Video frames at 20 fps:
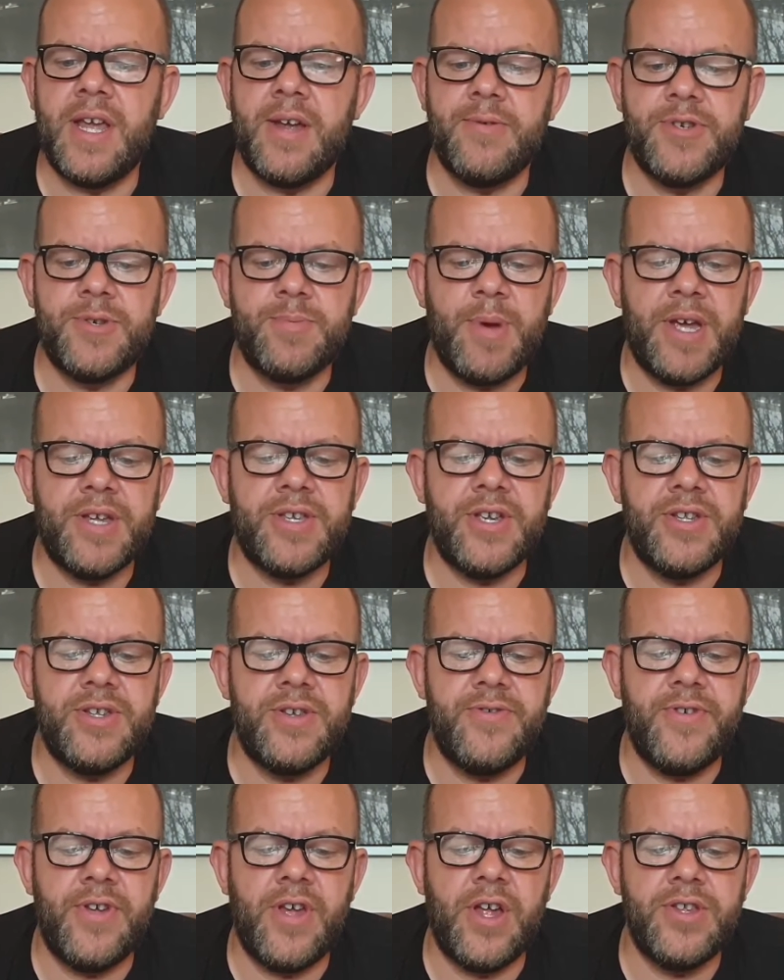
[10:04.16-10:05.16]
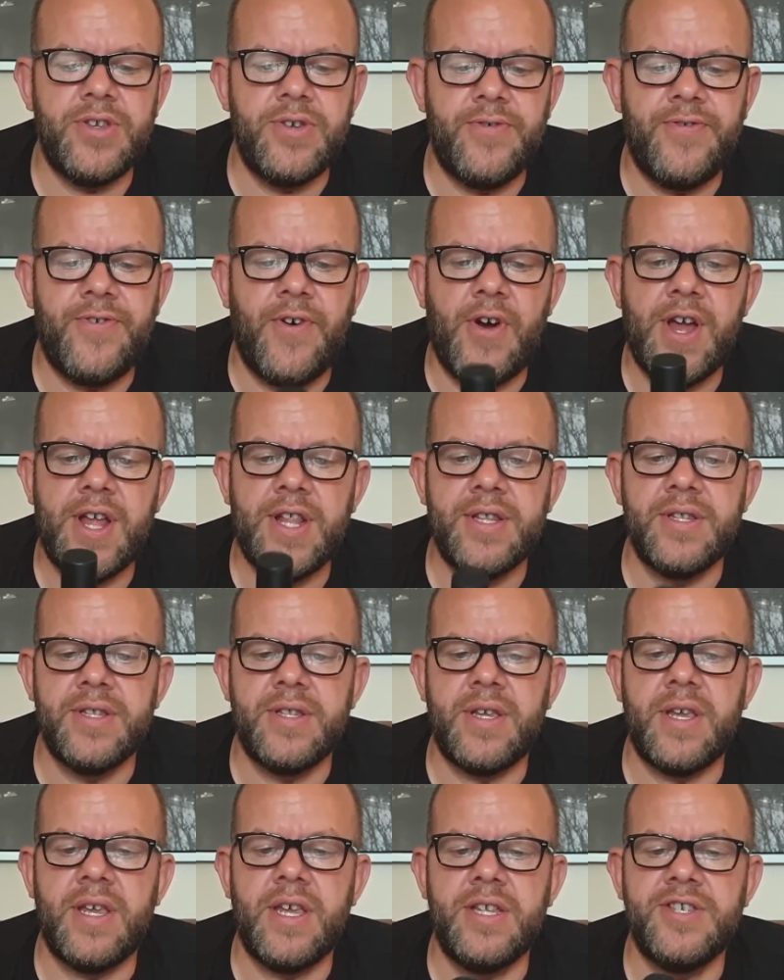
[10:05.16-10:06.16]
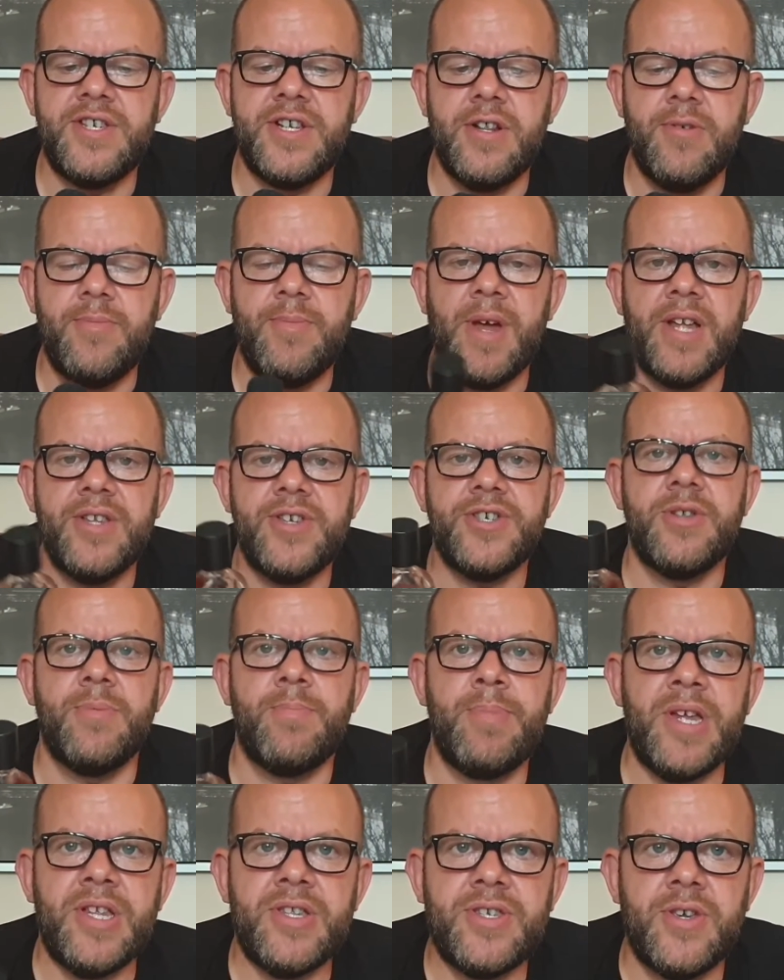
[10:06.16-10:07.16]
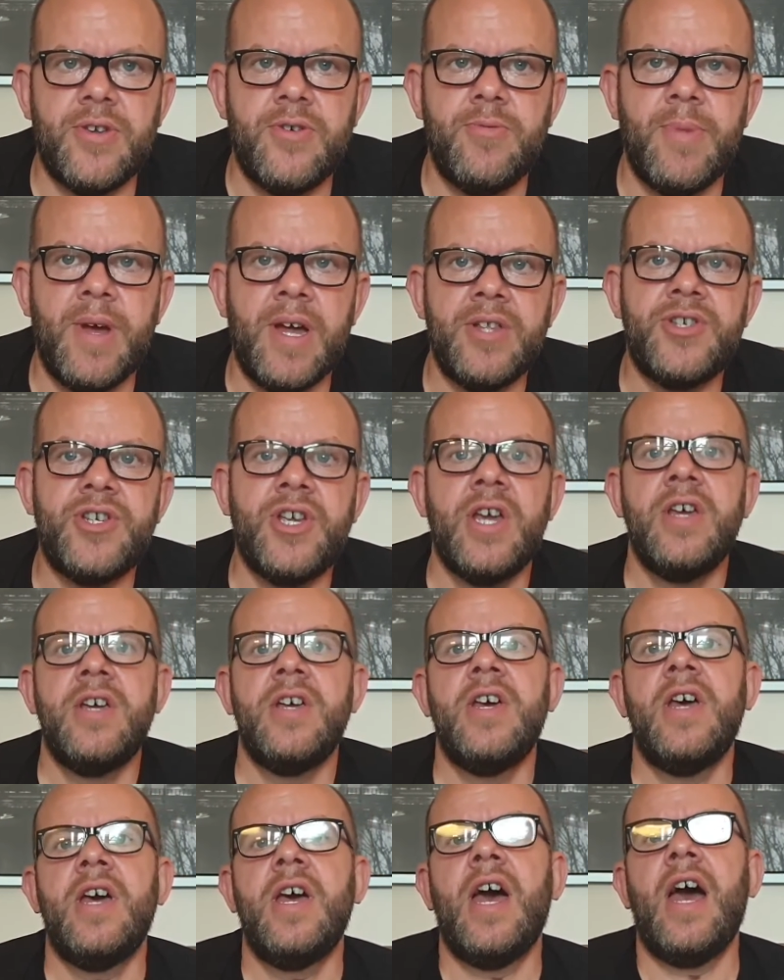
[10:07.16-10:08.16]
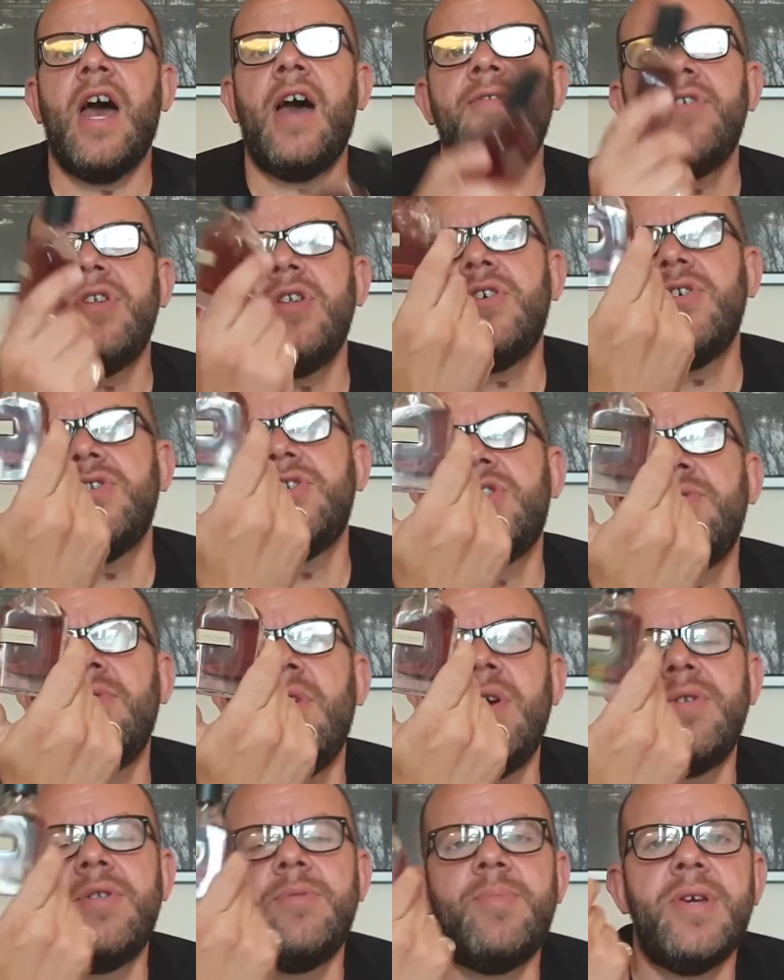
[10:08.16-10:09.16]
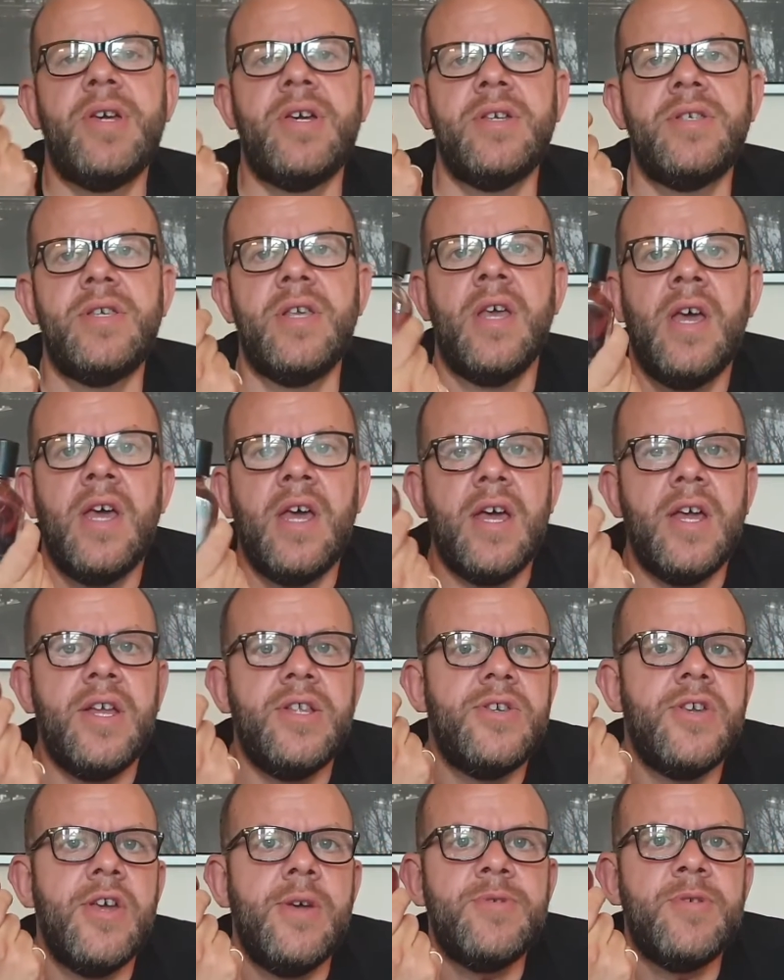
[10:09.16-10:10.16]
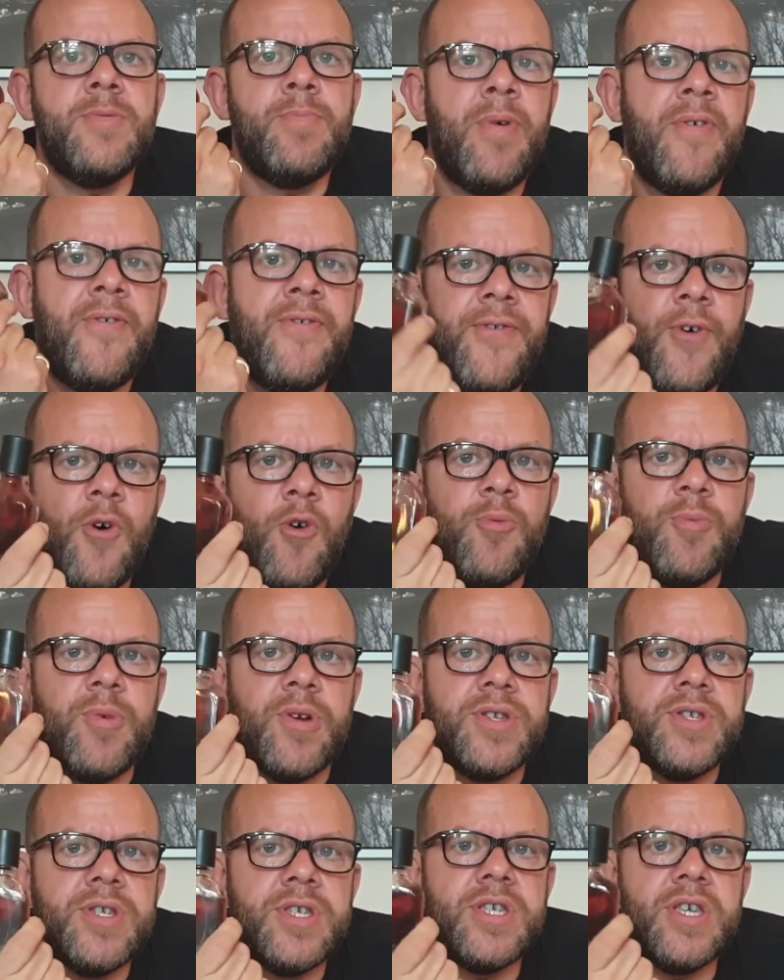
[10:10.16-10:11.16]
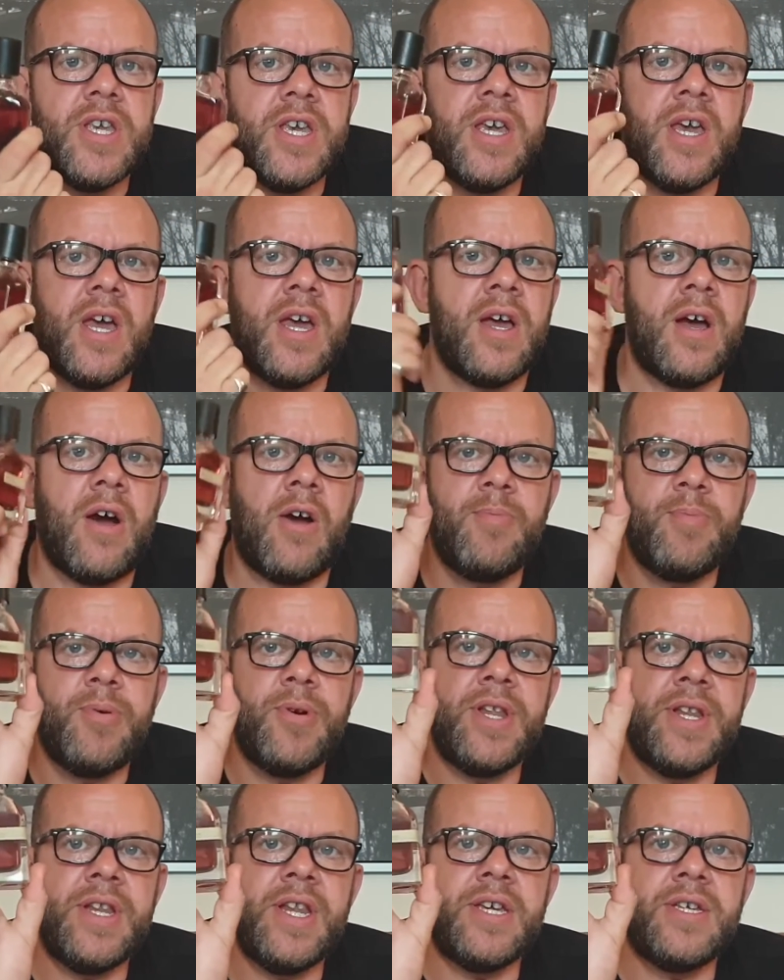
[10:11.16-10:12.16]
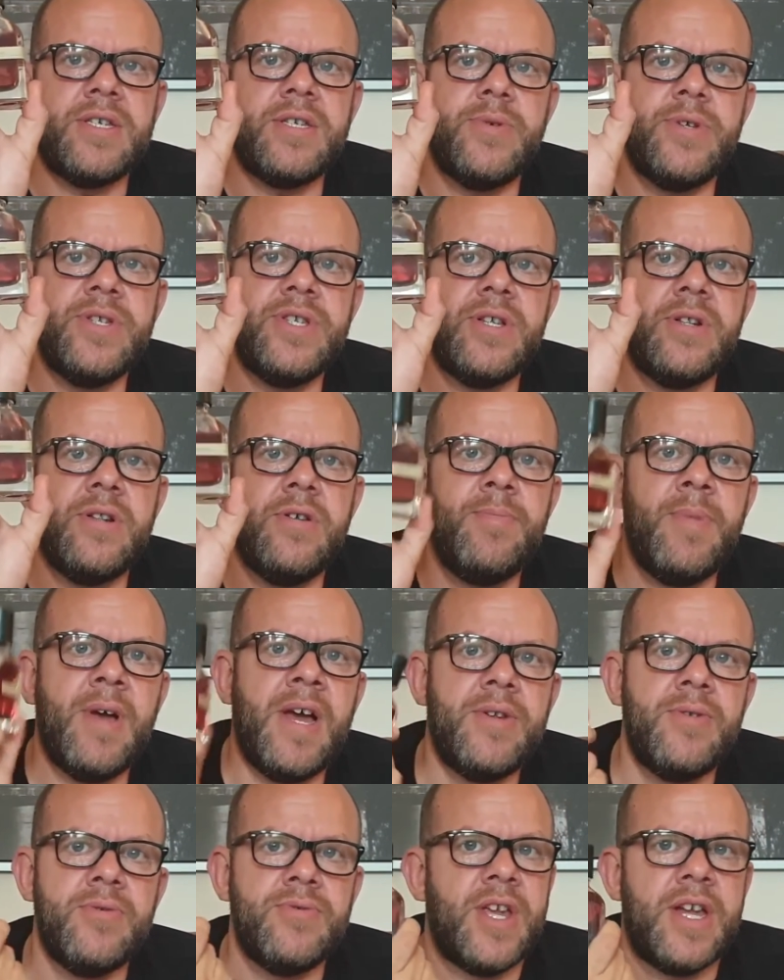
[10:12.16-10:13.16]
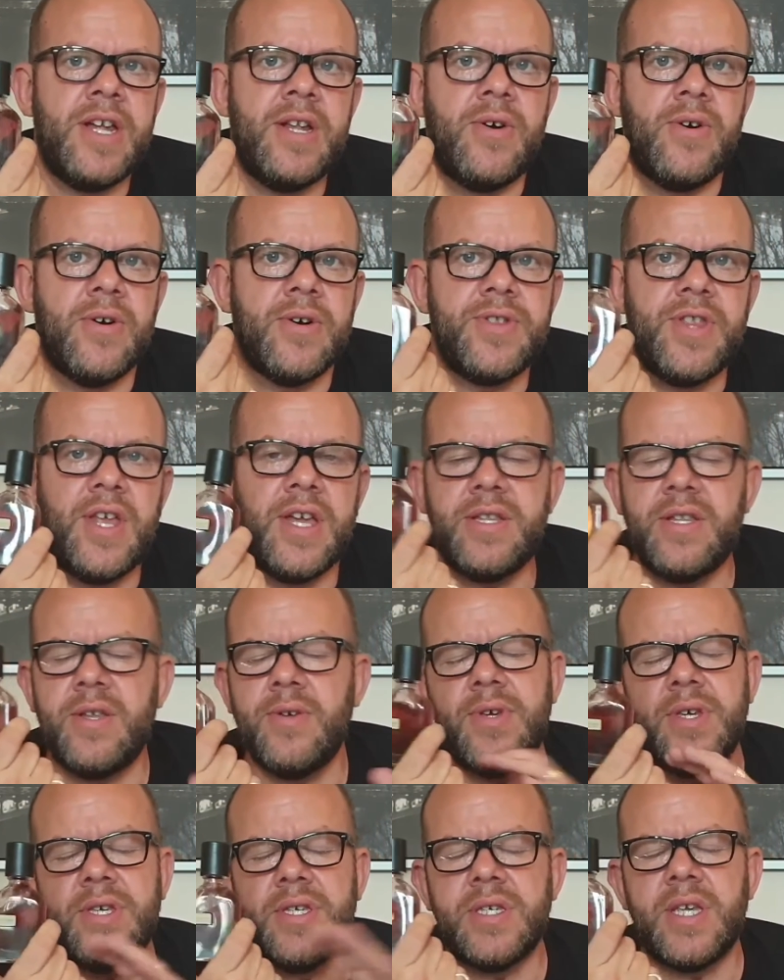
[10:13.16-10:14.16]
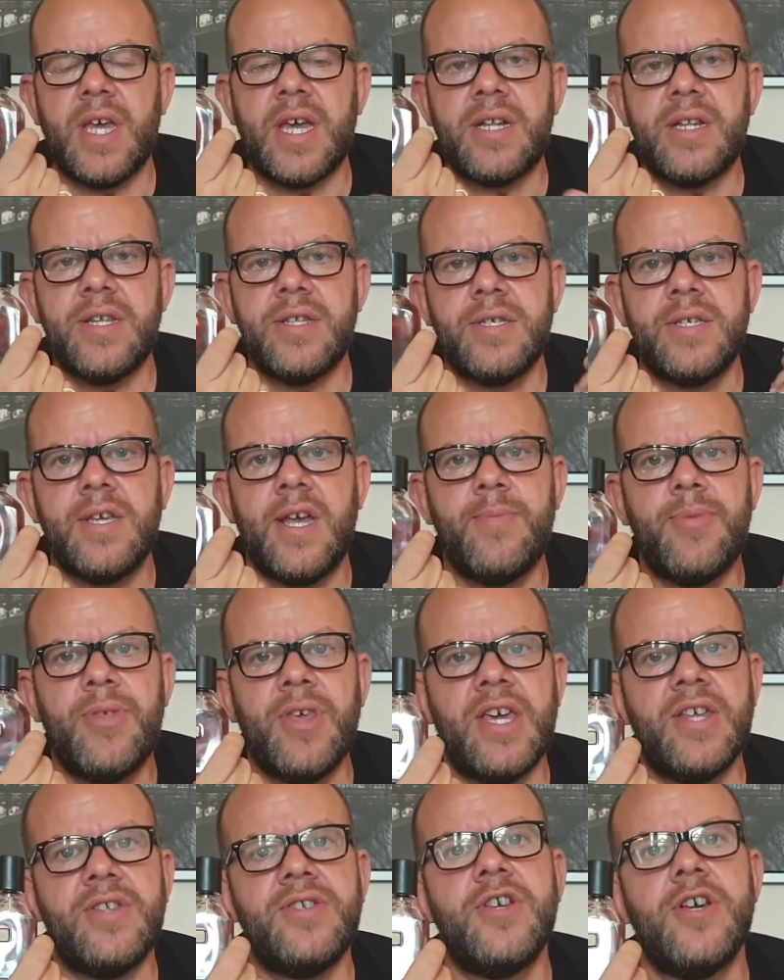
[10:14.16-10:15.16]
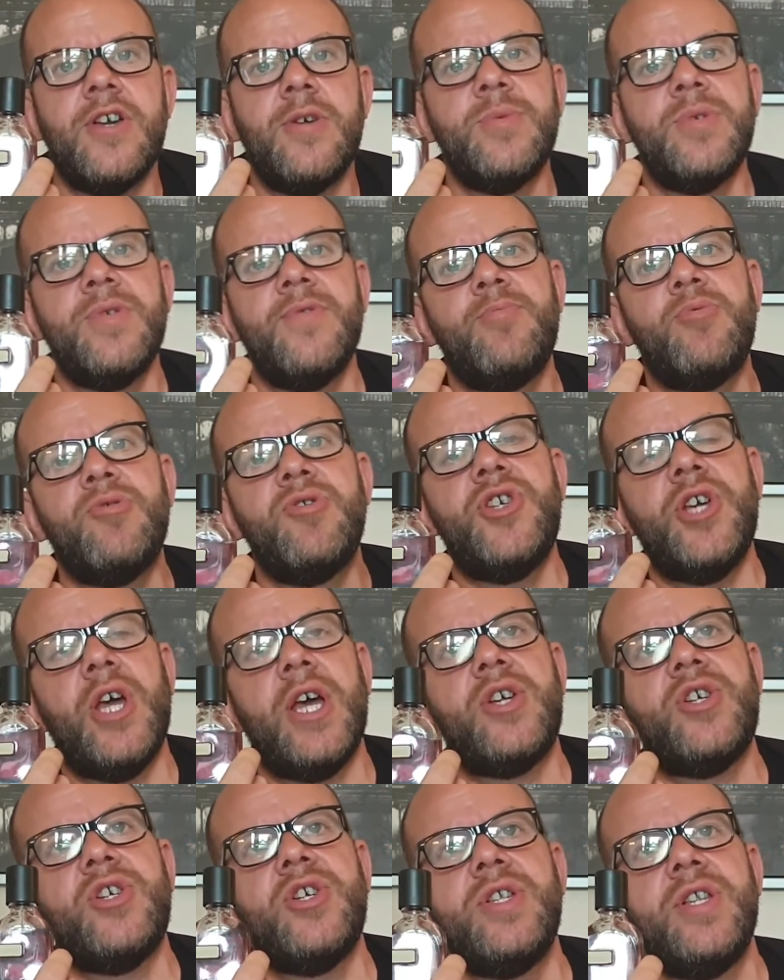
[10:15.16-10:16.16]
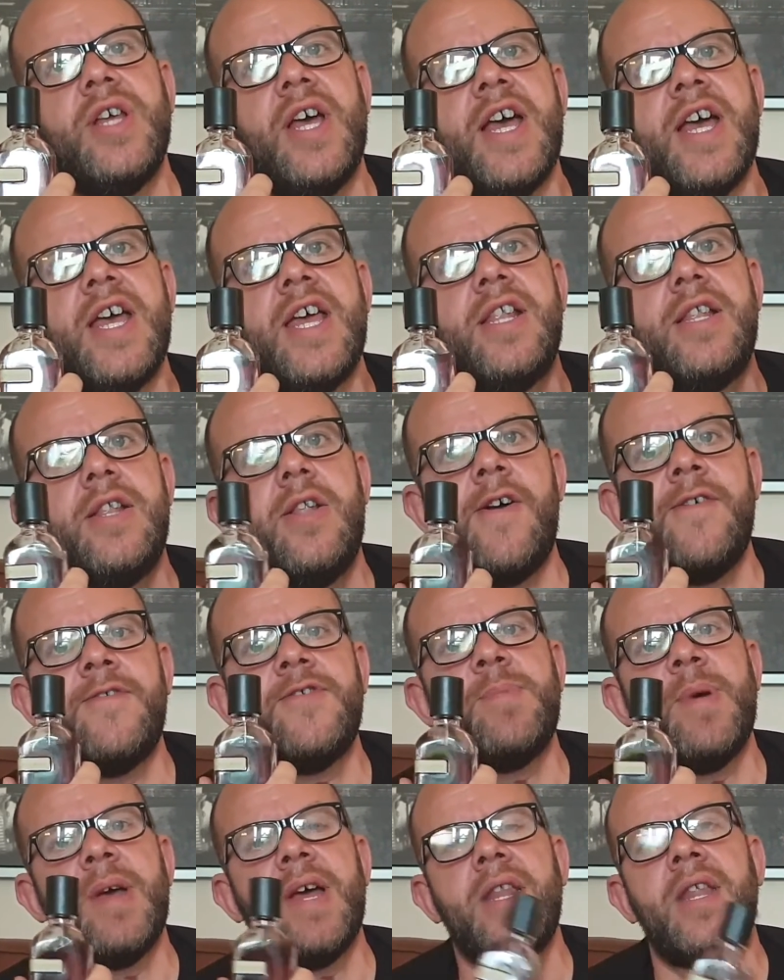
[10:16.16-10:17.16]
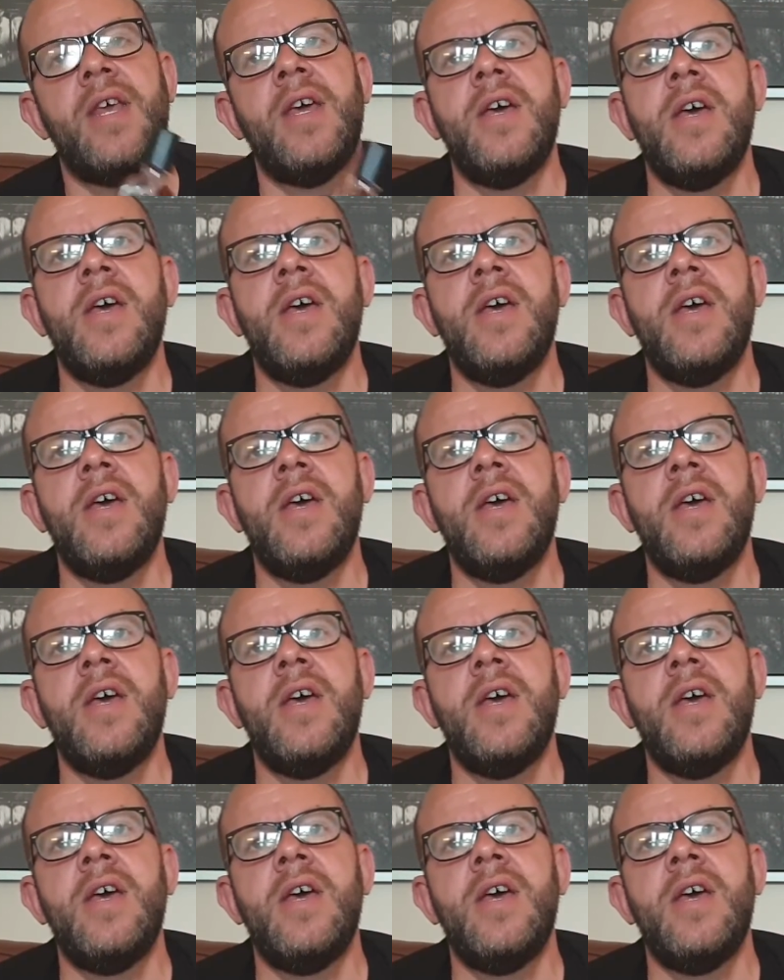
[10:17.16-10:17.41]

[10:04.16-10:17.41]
that respect, and you find Interlude Man just a bit too much, have a look at Terroni, because in terms of performance, I put it next to Interlude Man all day long. They do exactly the same thing in terms of projection and lifespan.